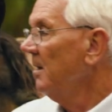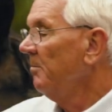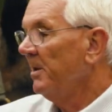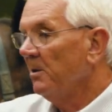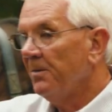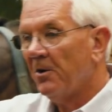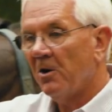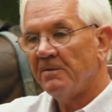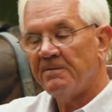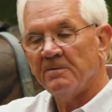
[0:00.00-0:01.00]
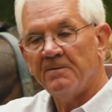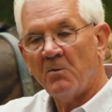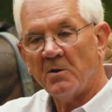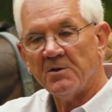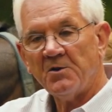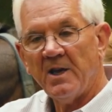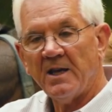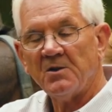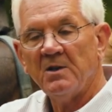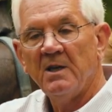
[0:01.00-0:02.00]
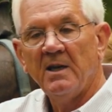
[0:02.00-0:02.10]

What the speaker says: Middle third, 4 to 6,